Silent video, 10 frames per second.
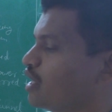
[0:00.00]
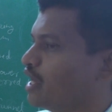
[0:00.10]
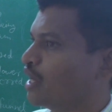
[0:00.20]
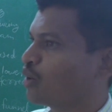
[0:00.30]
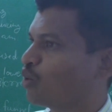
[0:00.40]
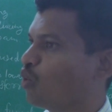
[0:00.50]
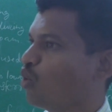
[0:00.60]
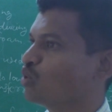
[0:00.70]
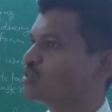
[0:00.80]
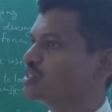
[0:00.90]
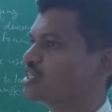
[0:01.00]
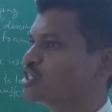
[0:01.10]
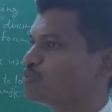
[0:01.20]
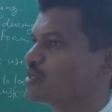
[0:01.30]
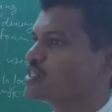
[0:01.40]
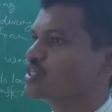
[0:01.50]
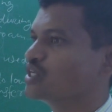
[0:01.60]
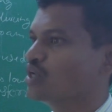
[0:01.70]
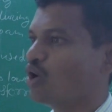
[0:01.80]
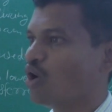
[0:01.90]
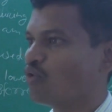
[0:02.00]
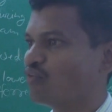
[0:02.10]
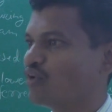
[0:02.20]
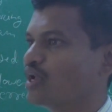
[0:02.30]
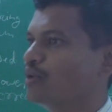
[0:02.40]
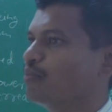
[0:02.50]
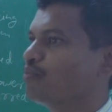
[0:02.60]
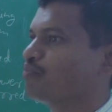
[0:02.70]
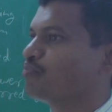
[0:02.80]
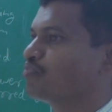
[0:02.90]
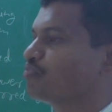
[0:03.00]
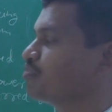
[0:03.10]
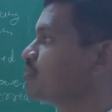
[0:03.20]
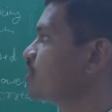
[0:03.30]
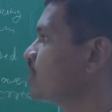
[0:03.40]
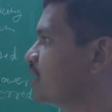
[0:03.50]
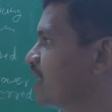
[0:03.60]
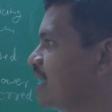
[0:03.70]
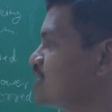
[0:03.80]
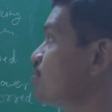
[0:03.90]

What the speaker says: A coarse dispersion of a gas